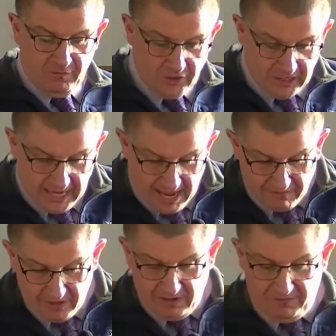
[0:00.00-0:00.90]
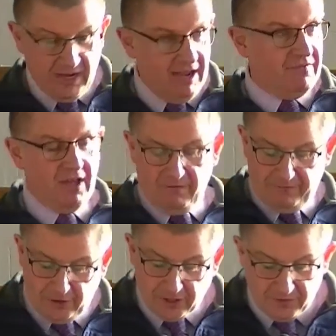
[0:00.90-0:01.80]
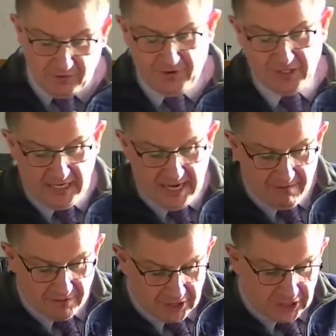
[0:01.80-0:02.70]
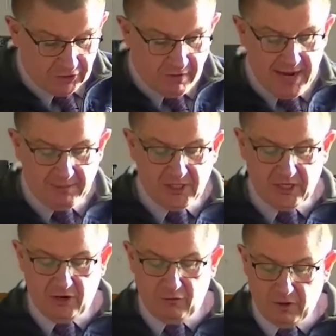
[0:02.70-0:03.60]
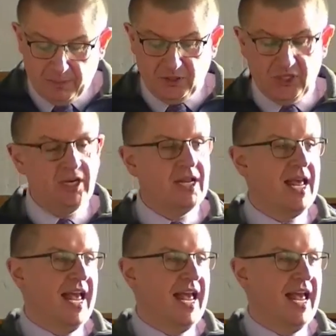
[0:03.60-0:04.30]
Verse 11, if you have that in front of you, verse 11 describes the corruption